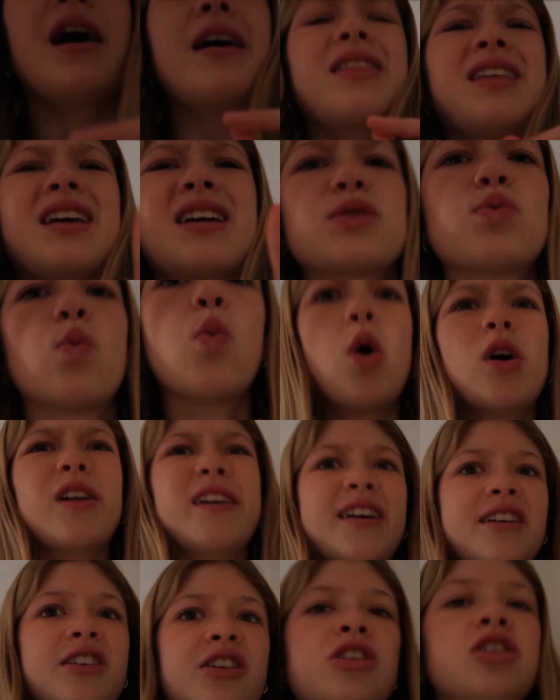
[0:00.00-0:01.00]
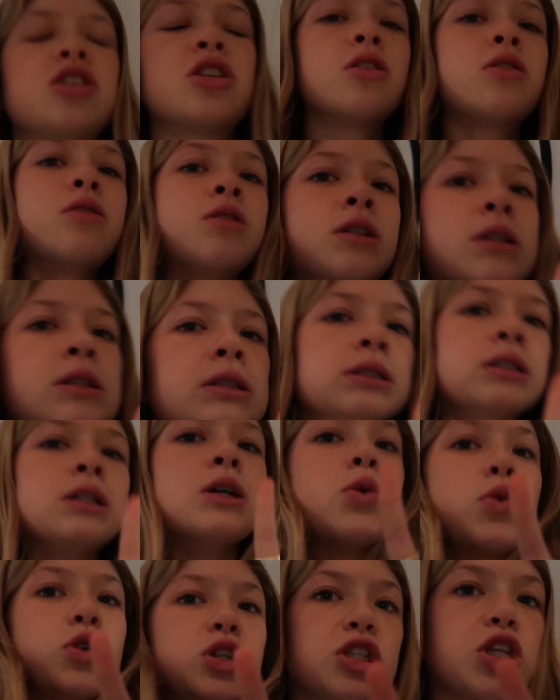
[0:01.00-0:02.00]
I think it's 1-ish,
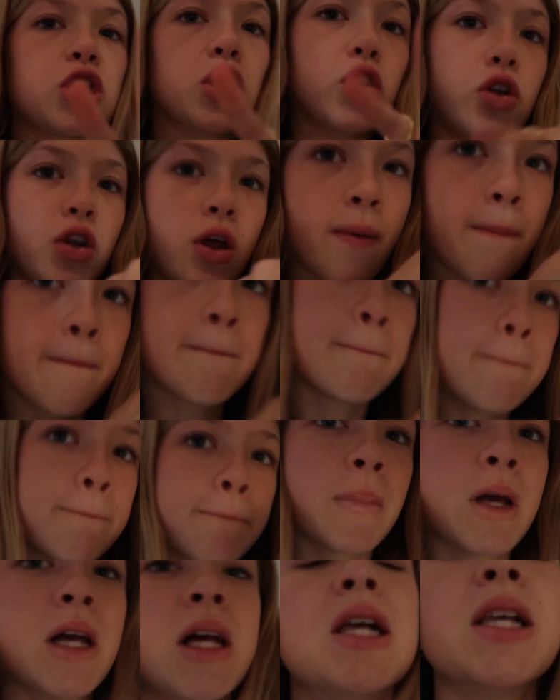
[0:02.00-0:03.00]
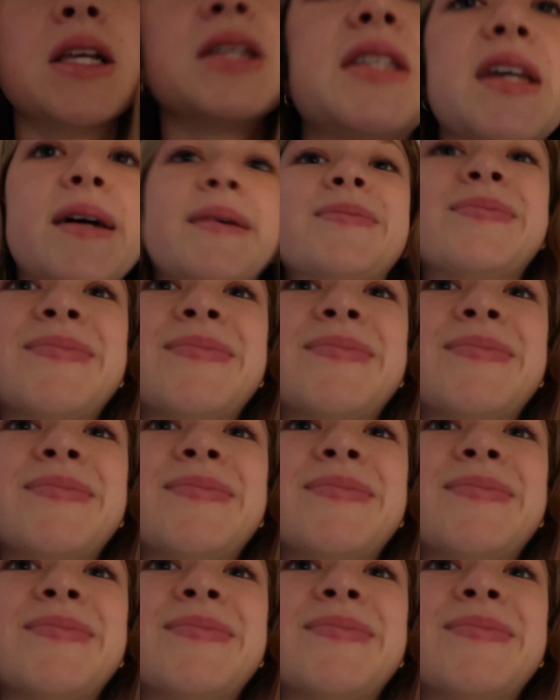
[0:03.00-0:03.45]
which is good. So yeah.